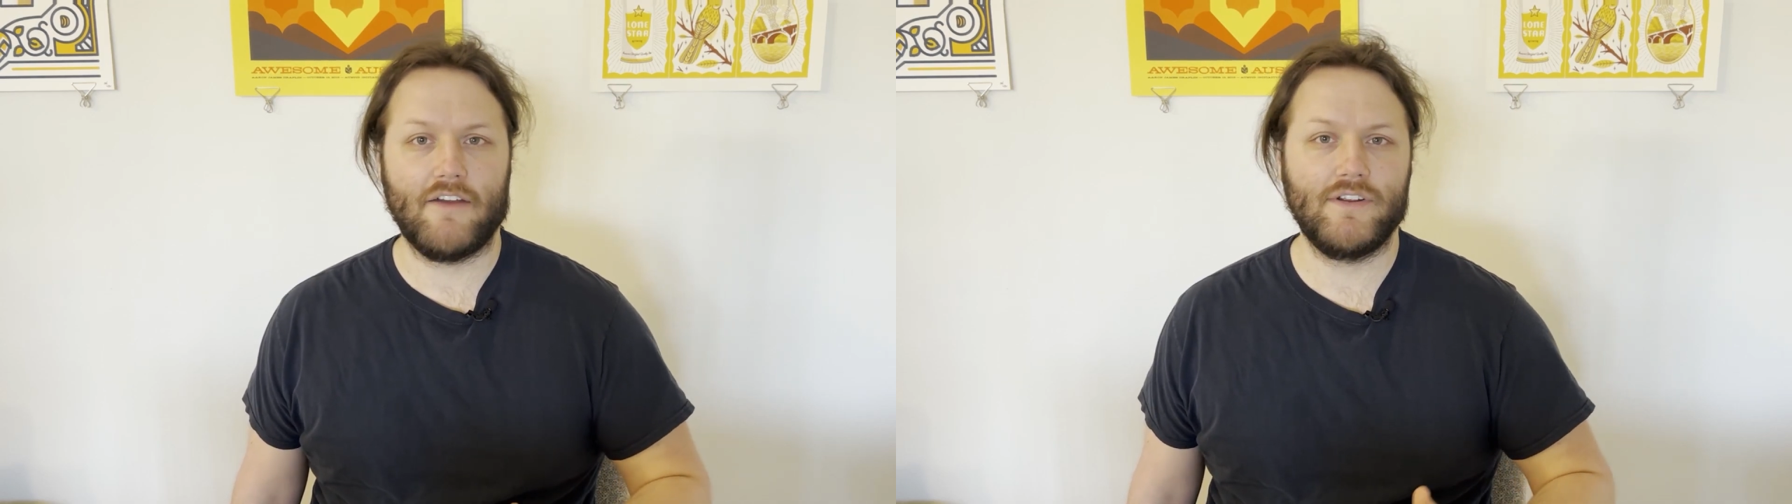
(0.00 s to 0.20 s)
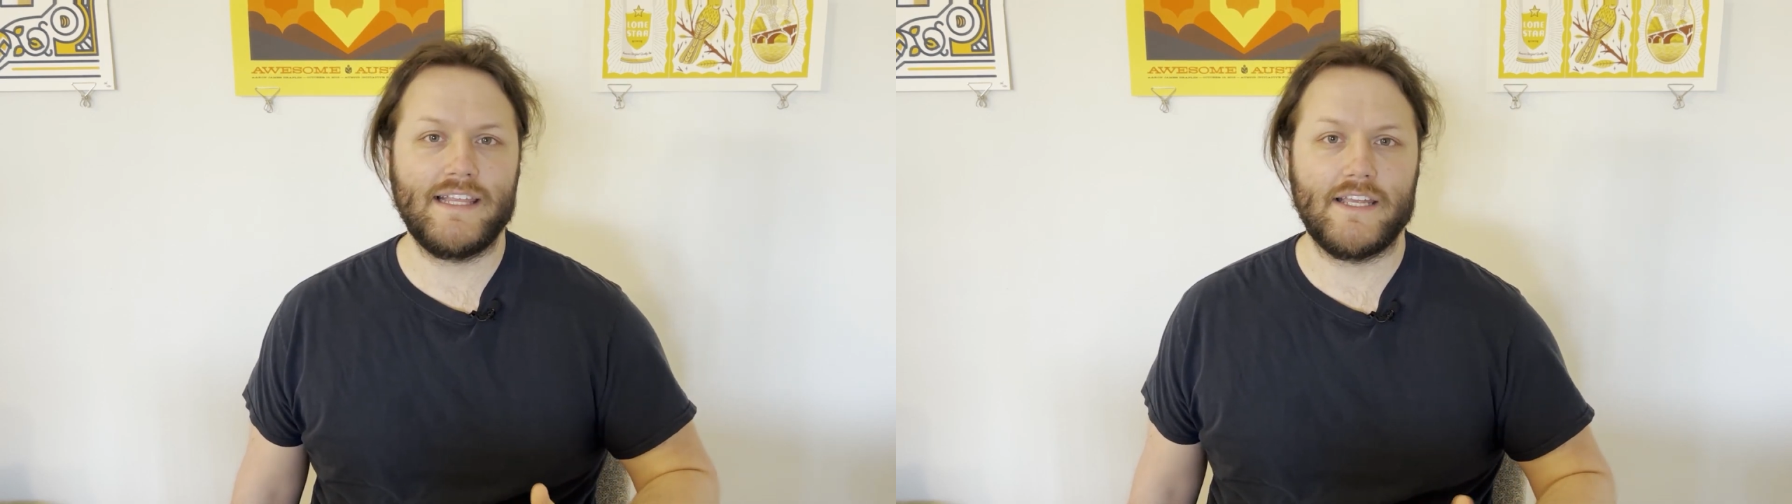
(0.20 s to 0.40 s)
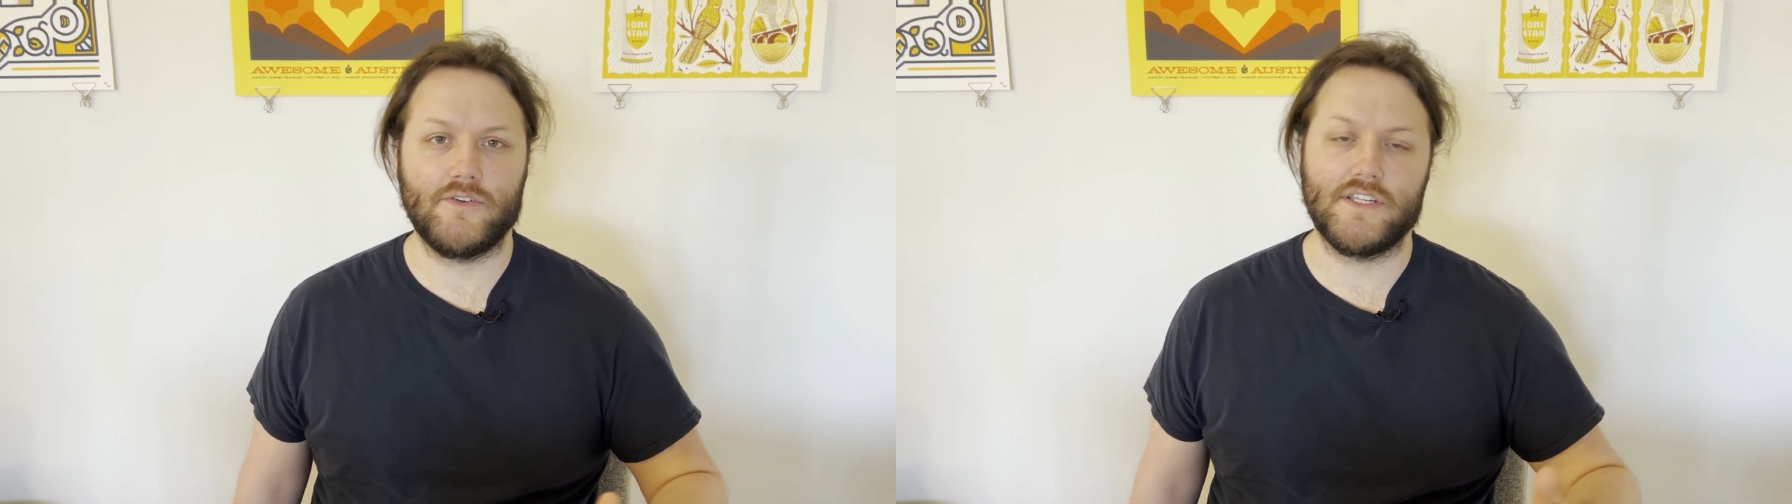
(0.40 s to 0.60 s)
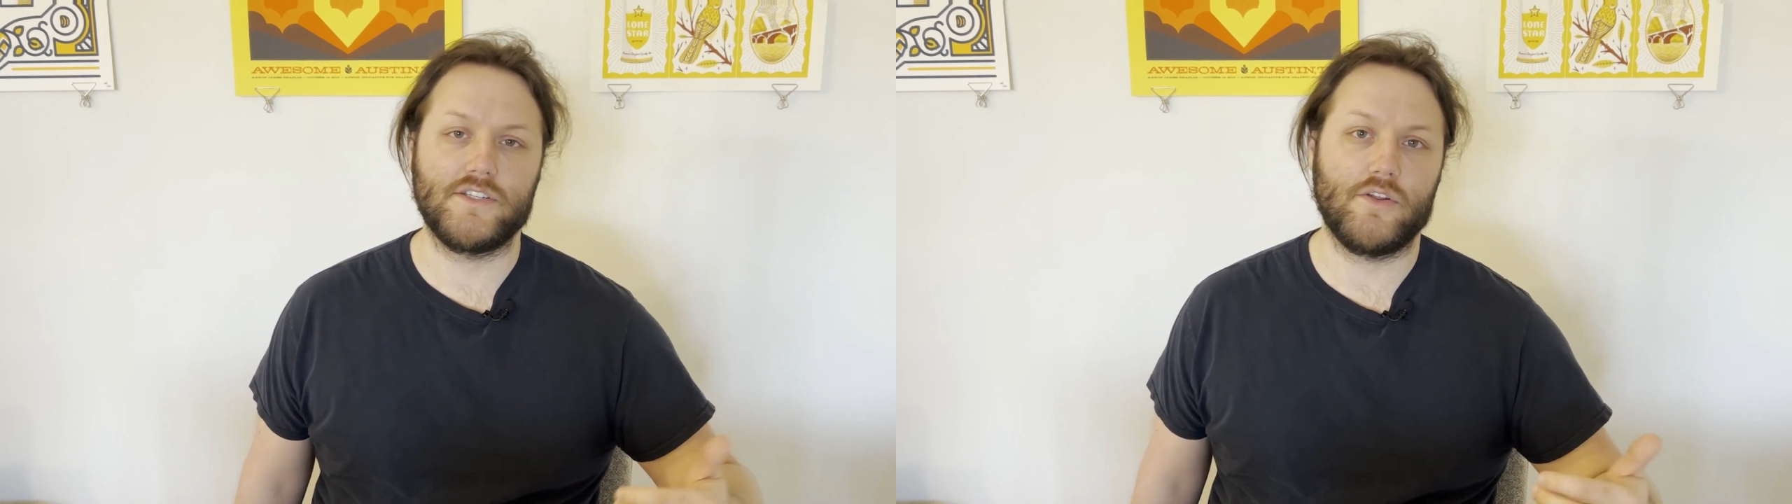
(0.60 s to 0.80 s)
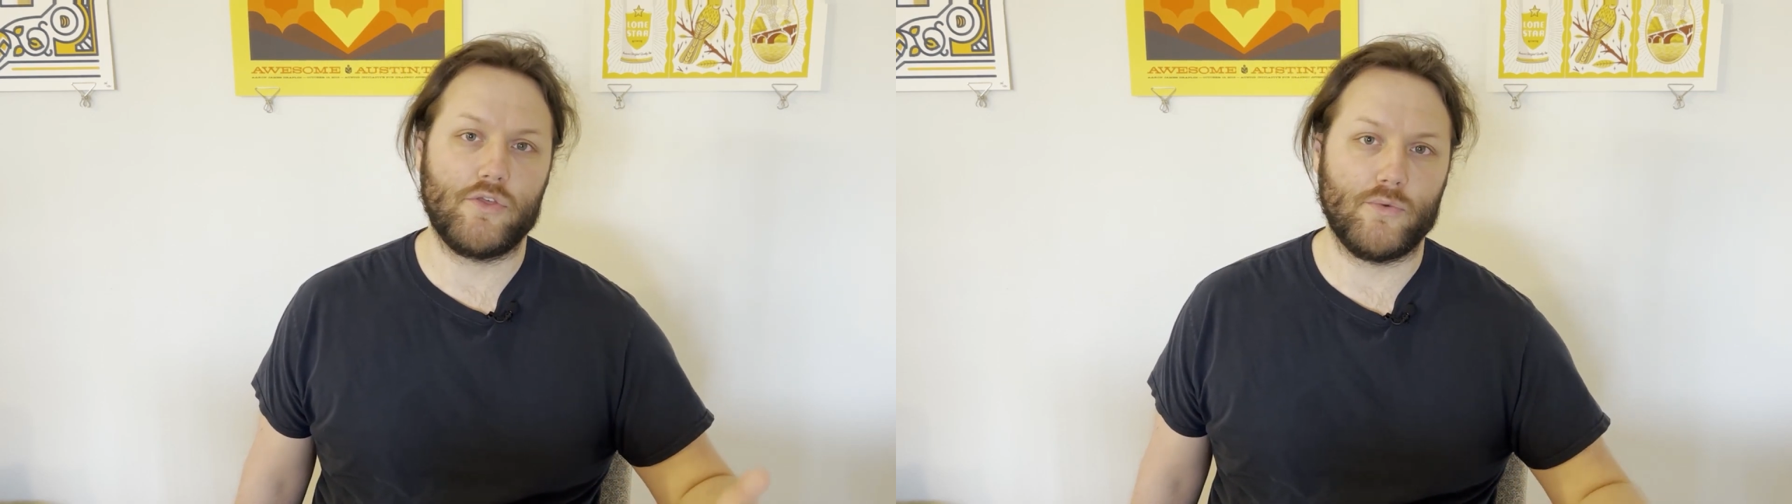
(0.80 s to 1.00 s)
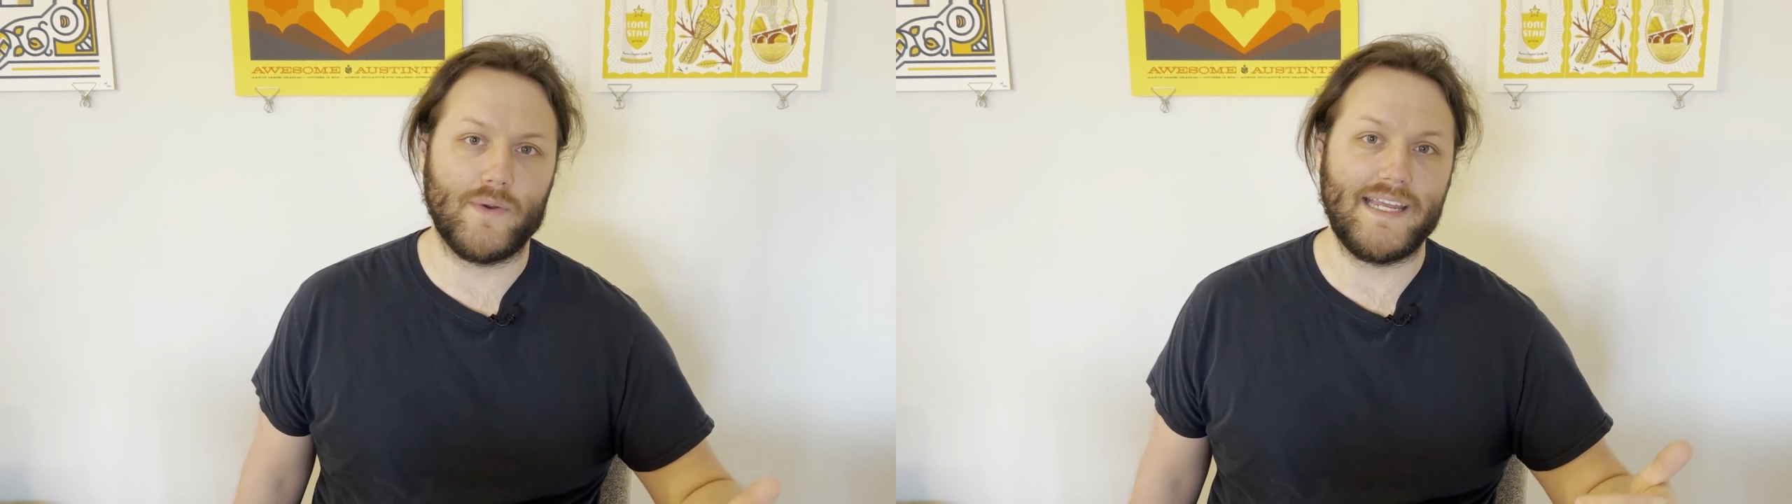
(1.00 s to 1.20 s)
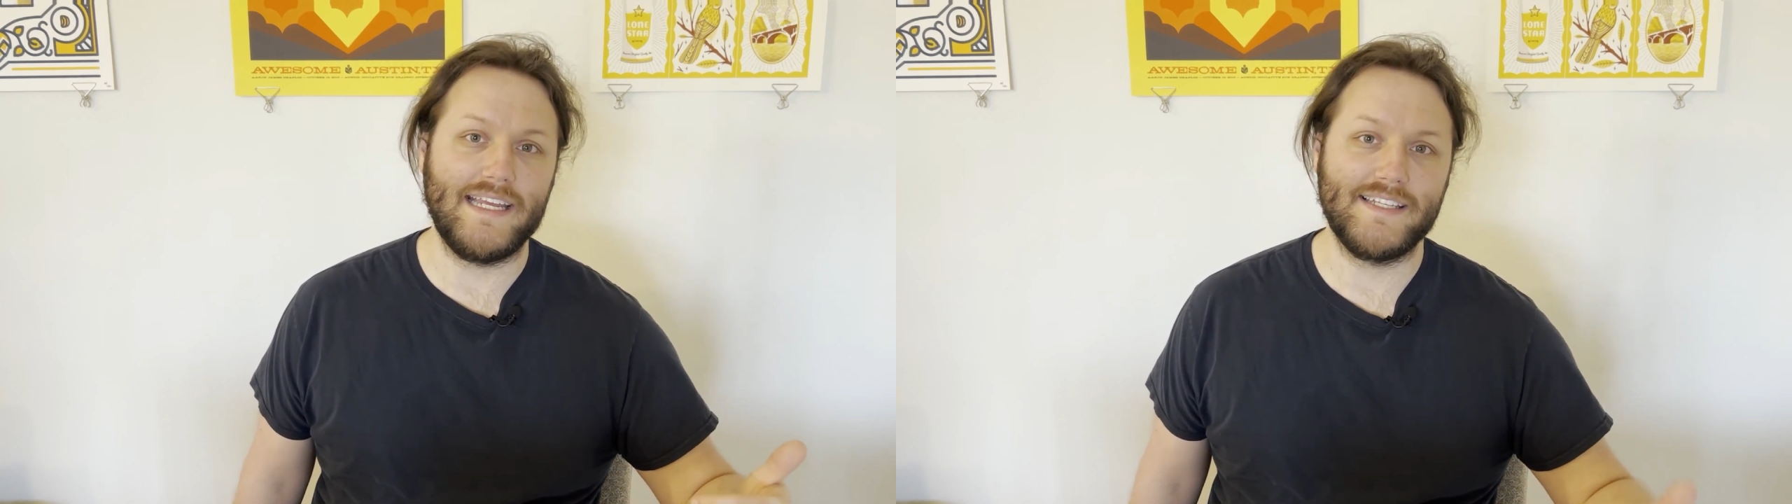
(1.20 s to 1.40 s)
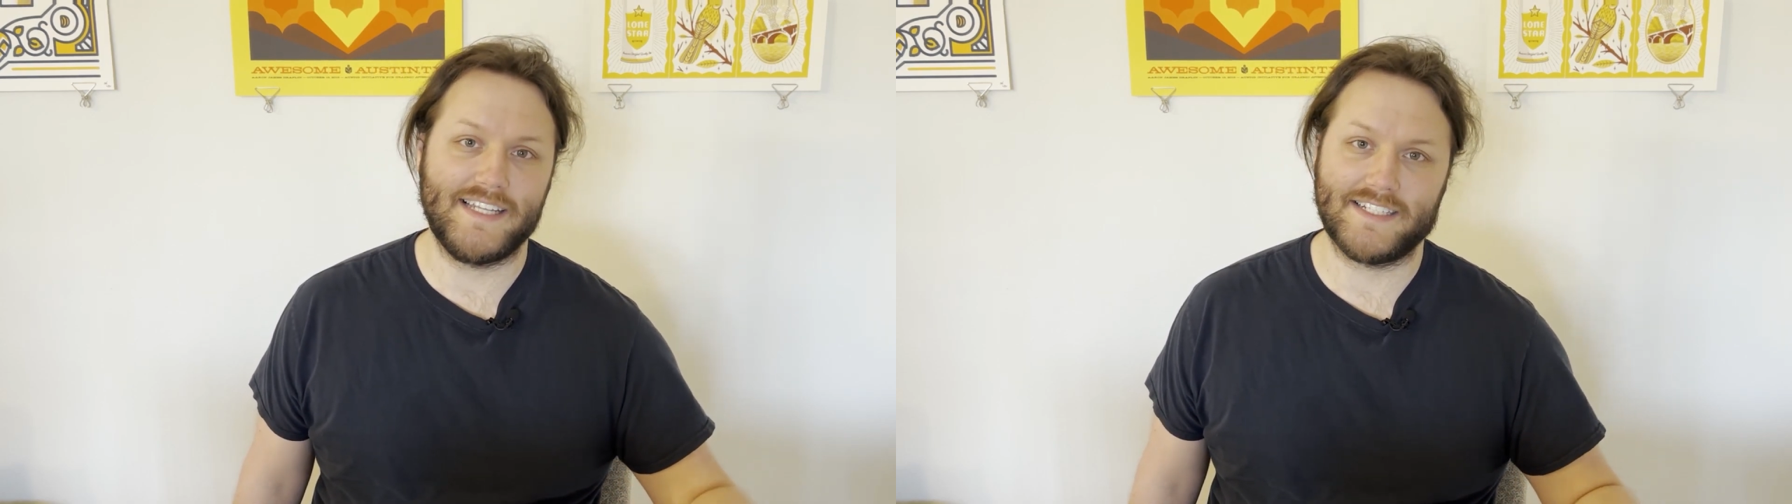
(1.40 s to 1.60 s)
everything uses
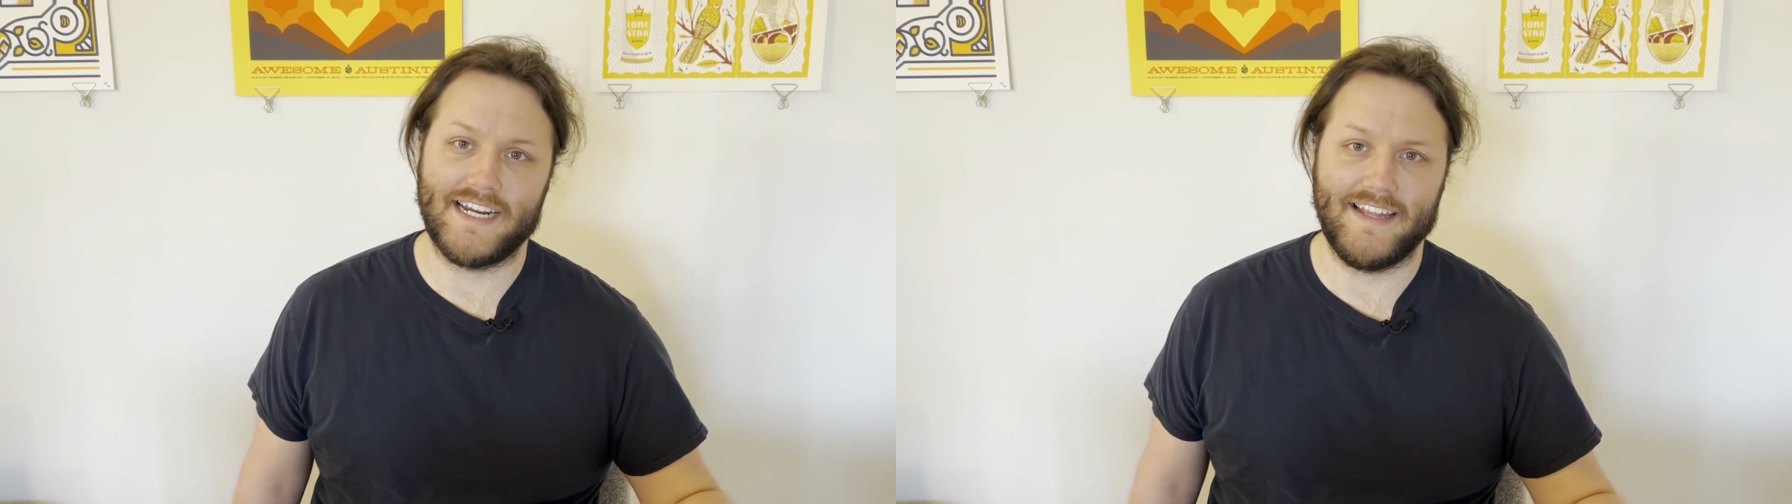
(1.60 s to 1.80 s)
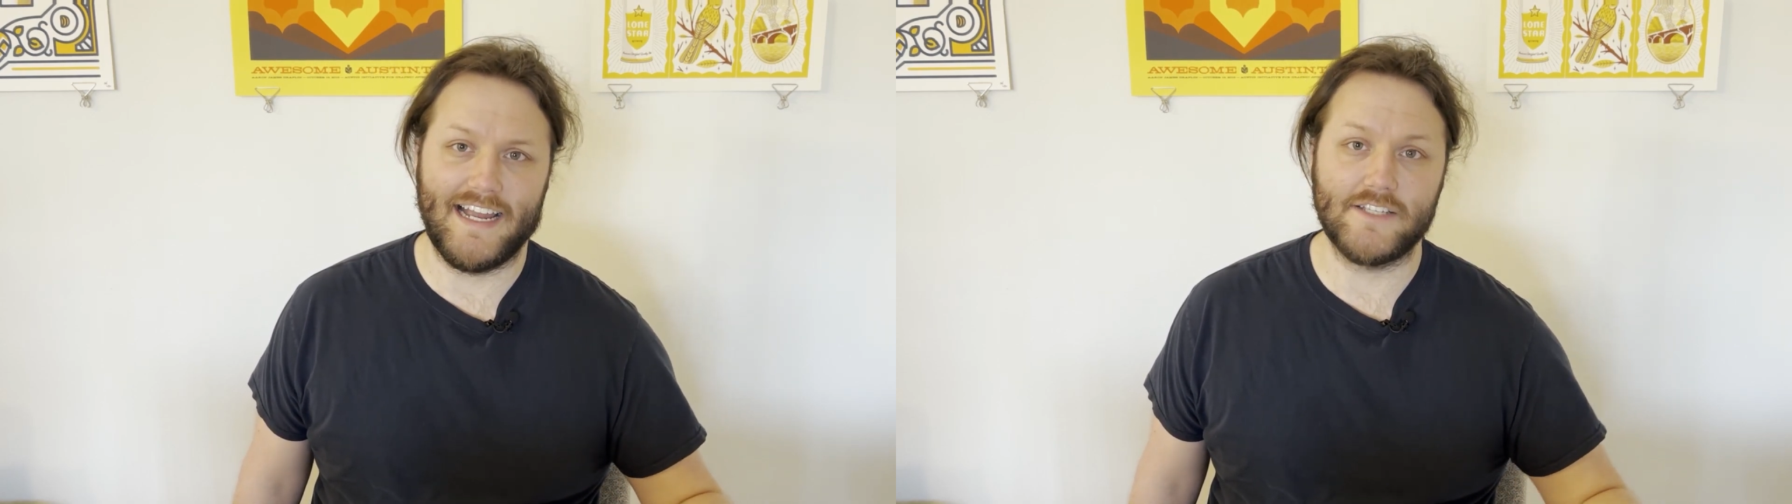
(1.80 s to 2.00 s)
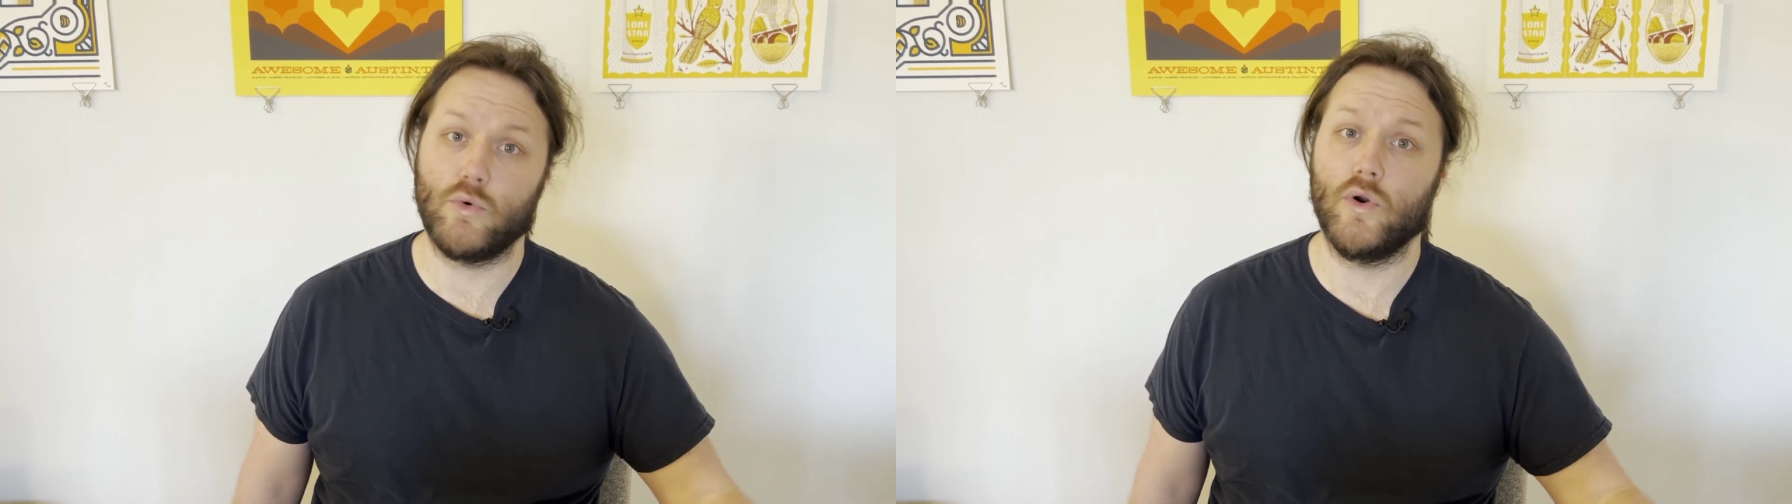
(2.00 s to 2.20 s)
3 6-sided dice,